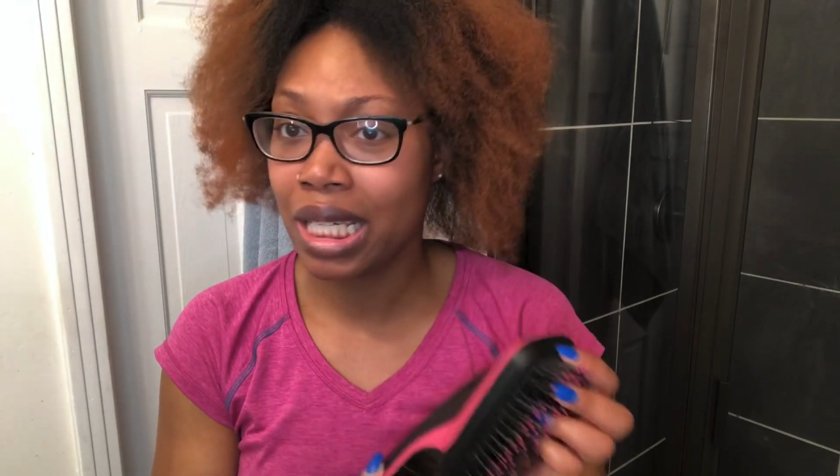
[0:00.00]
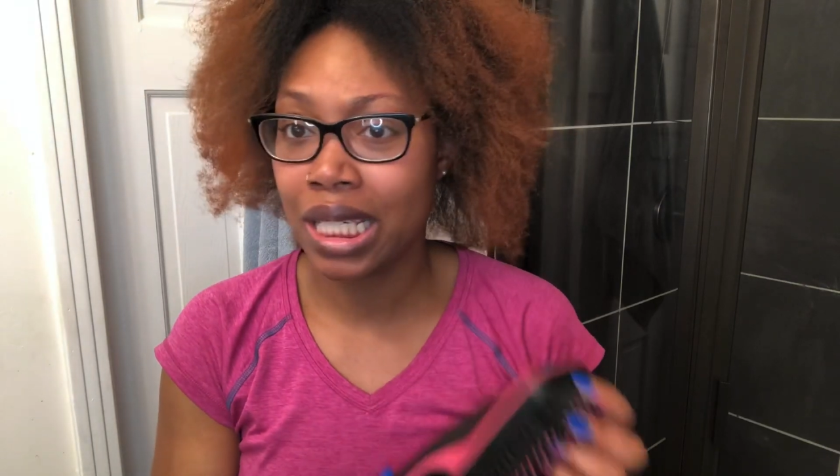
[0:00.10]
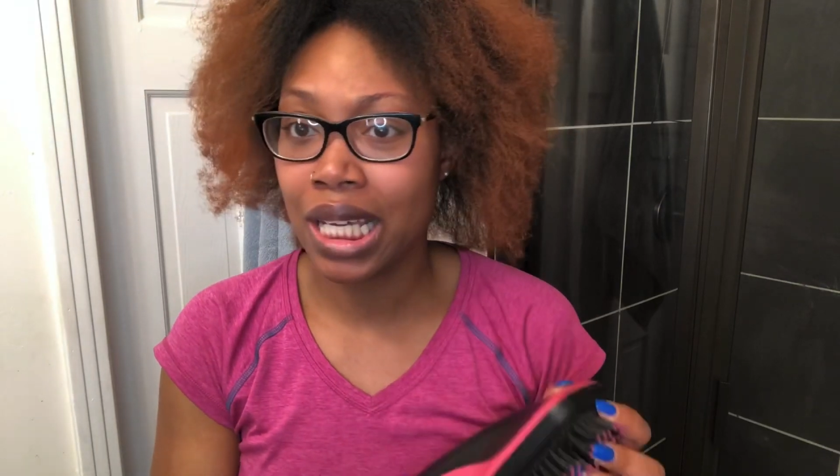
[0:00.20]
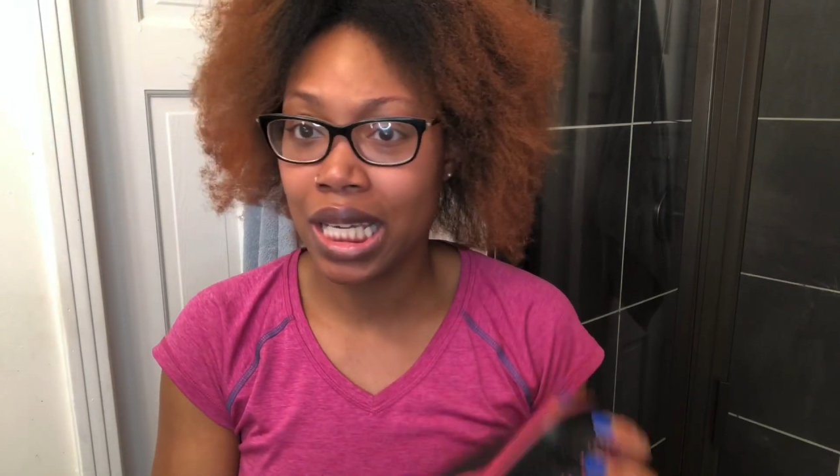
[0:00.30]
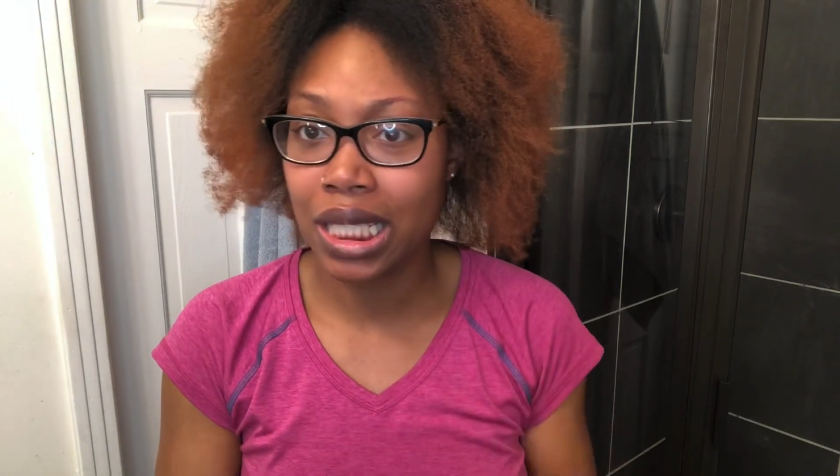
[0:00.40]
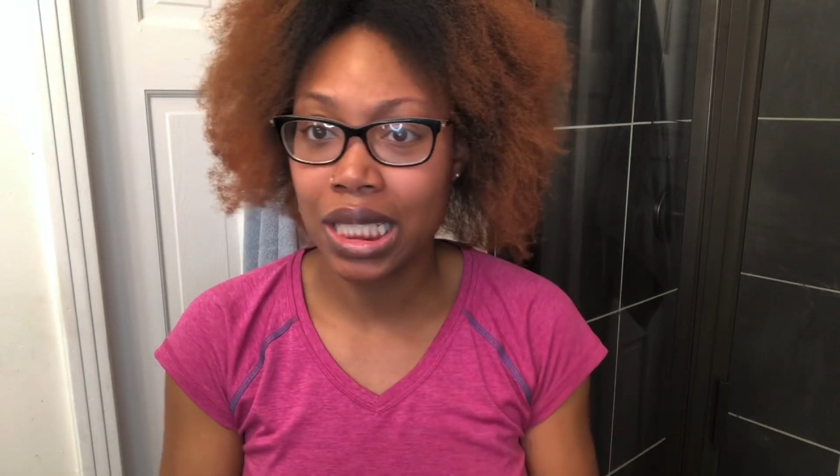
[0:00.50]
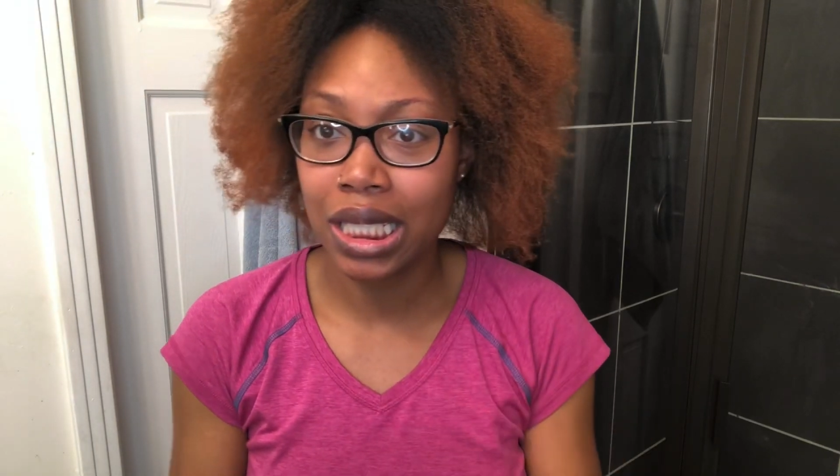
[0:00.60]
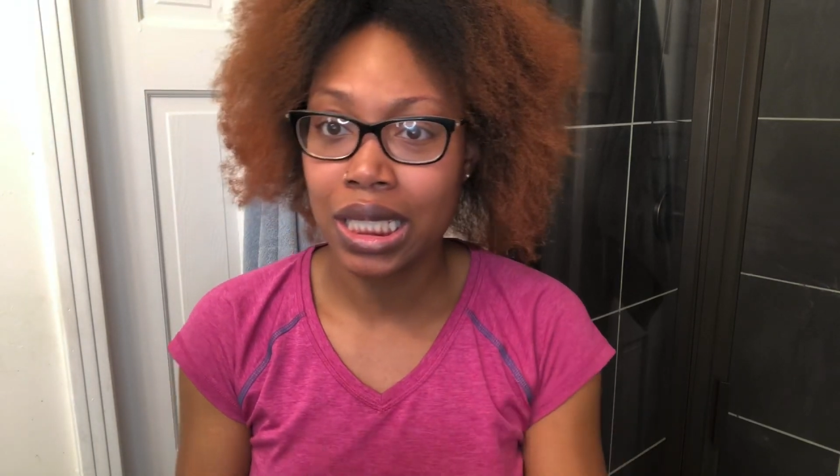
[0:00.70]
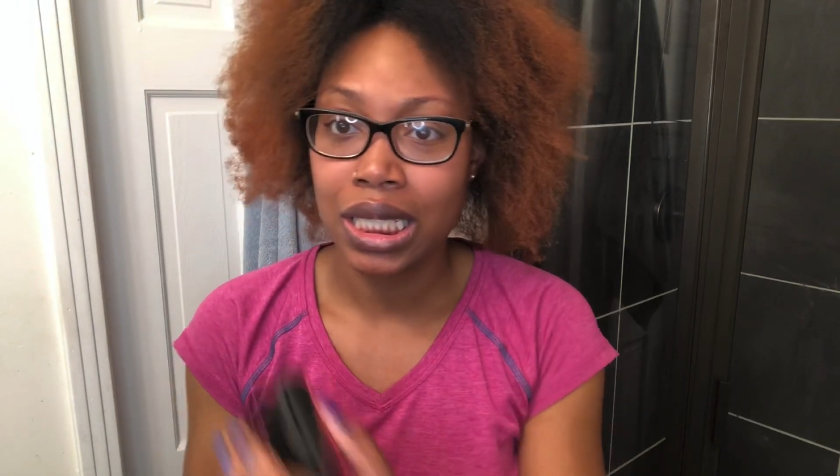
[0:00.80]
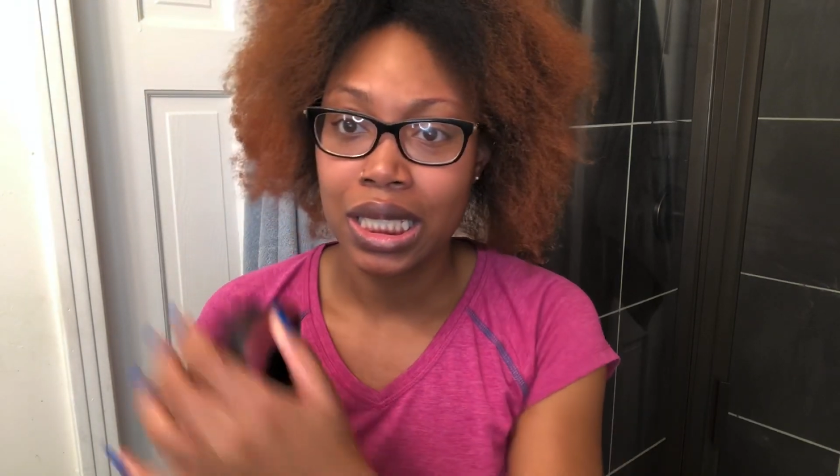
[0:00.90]
dandy
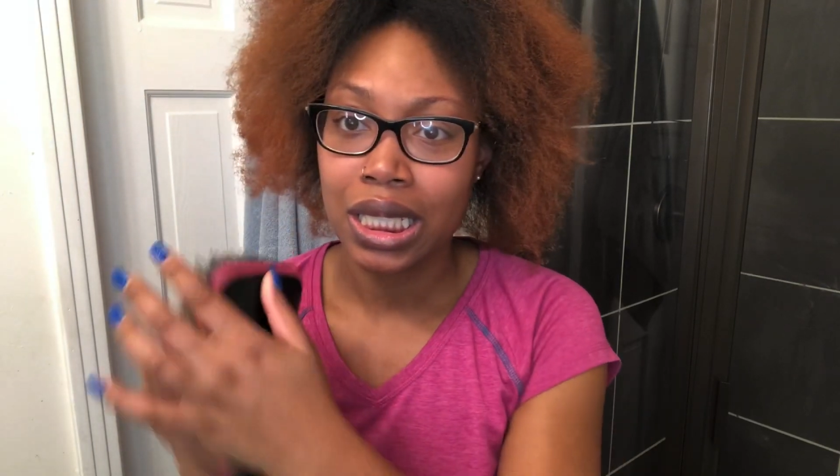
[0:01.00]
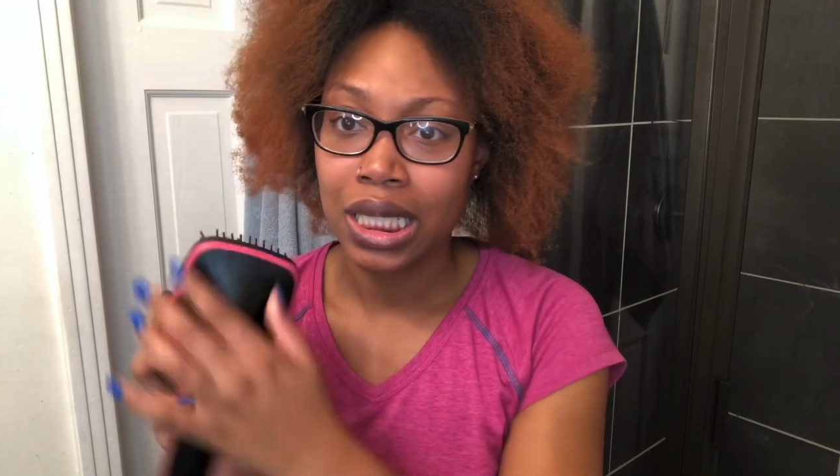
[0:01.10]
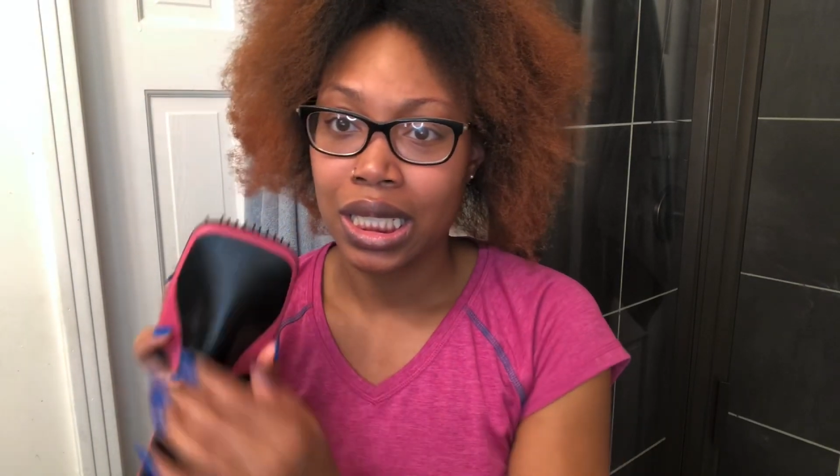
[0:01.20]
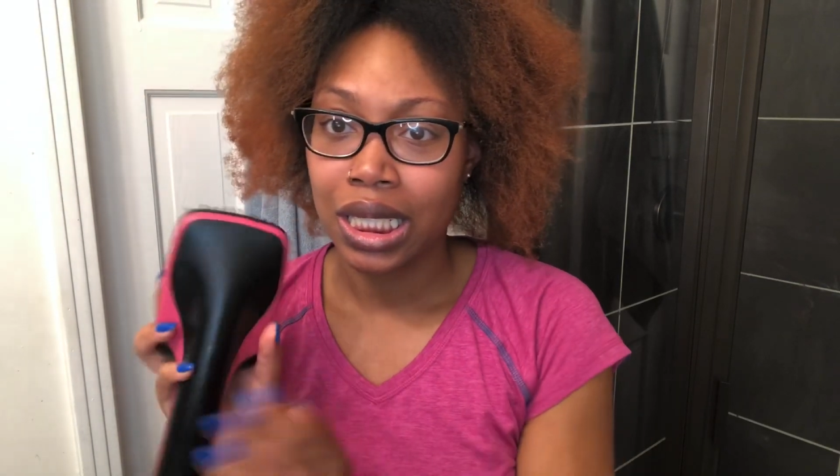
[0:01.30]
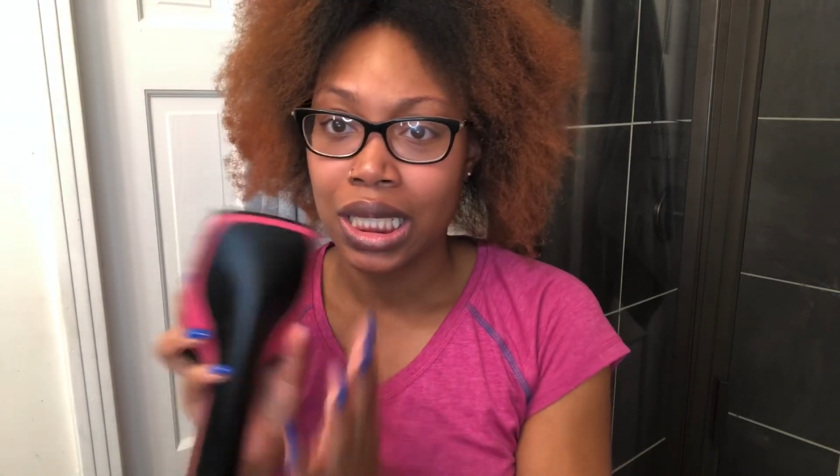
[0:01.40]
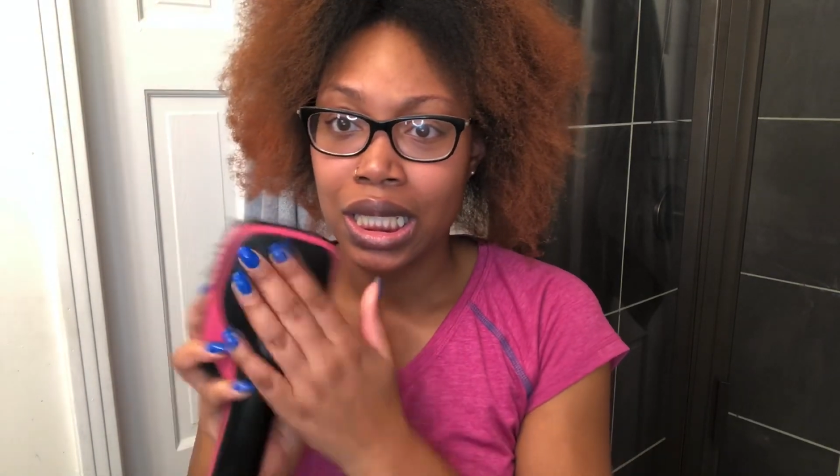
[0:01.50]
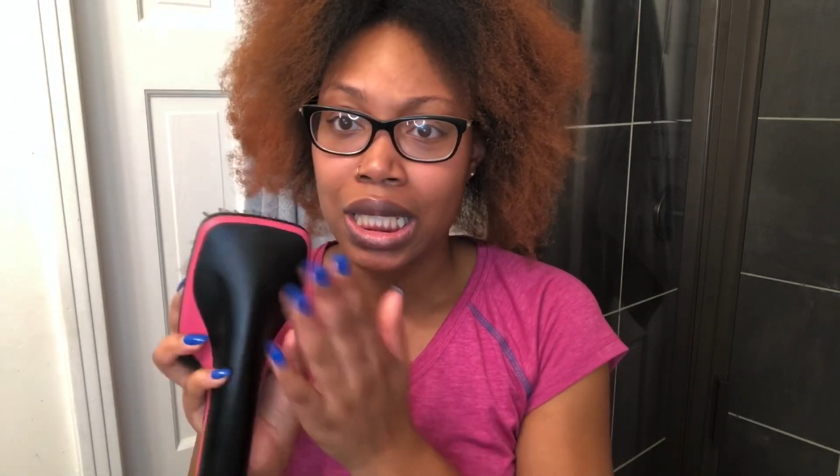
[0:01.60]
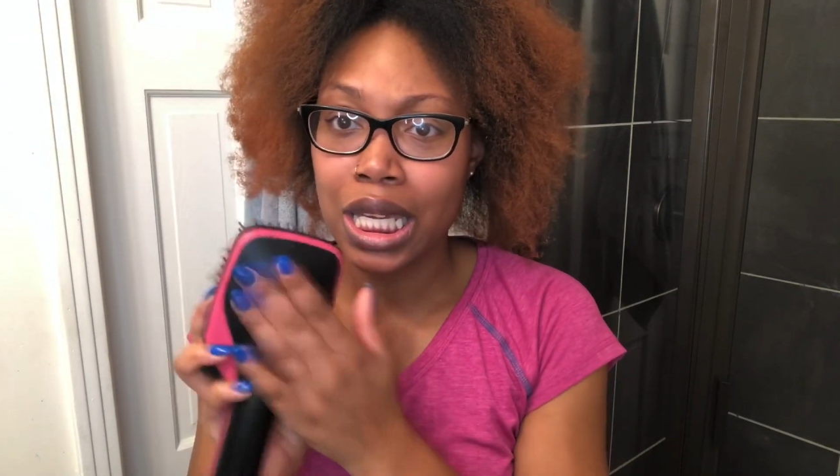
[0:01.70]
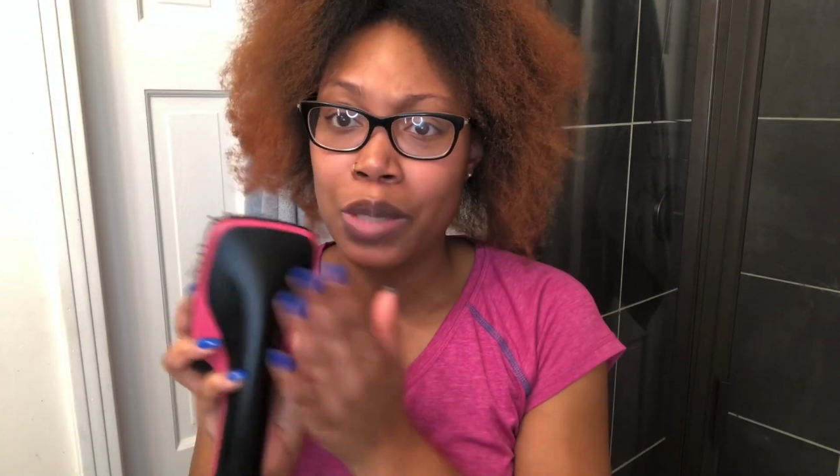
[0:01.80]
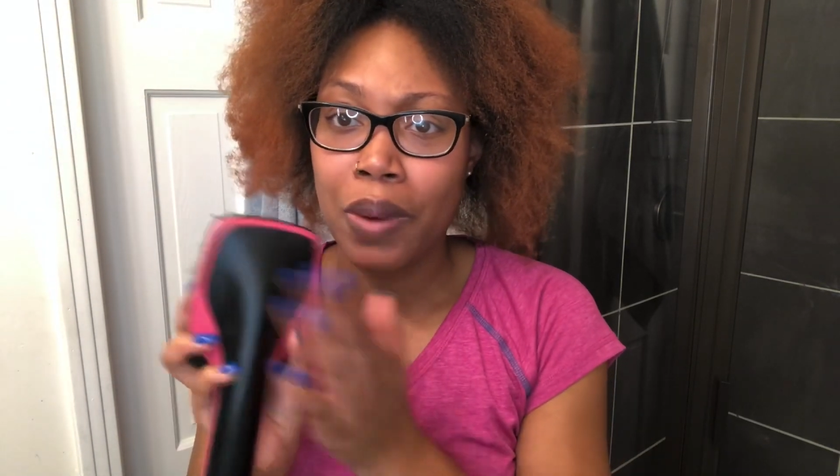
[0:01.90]

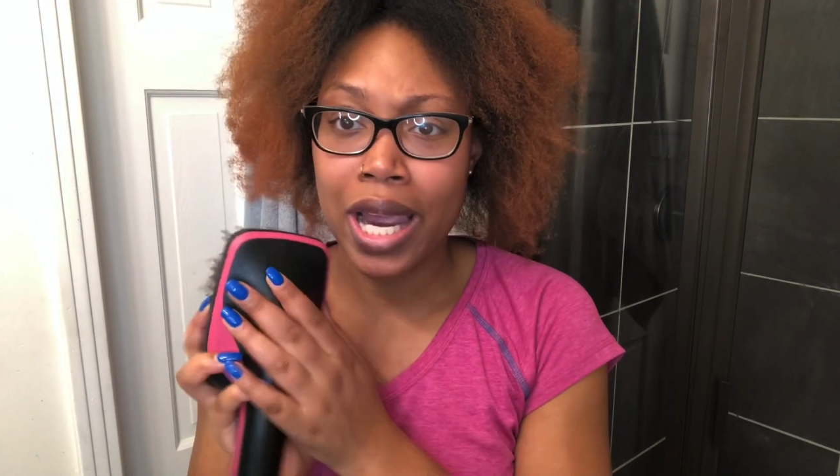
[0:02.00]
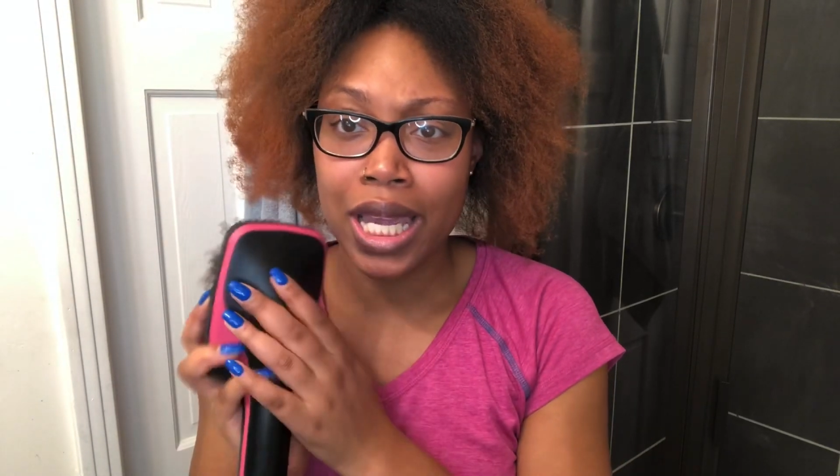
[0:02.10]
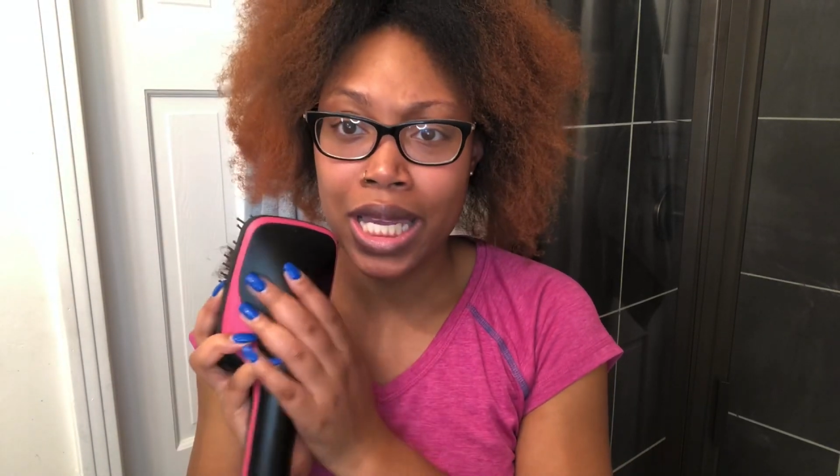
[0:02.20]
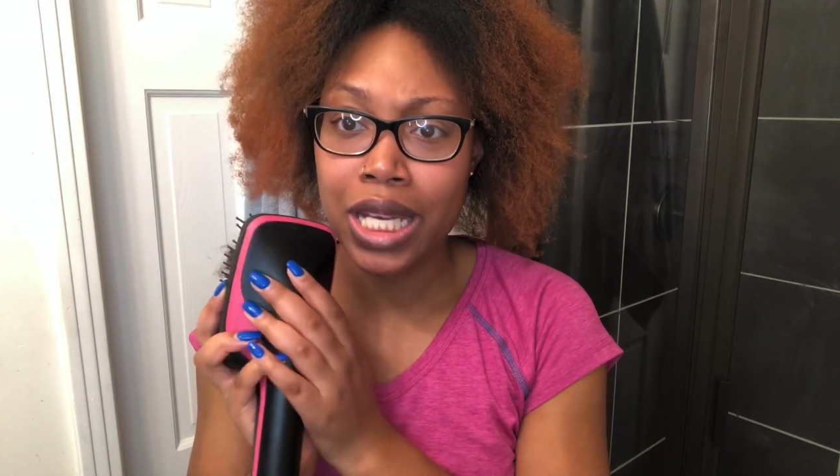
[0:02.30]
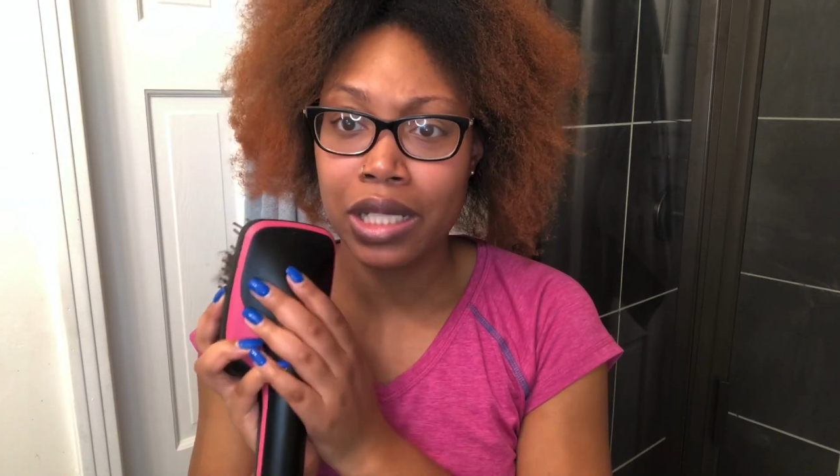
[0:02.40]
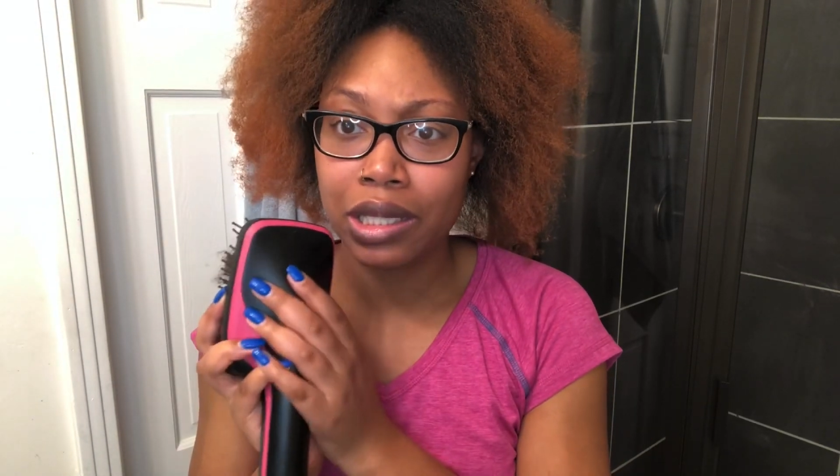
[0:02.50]
thing right here.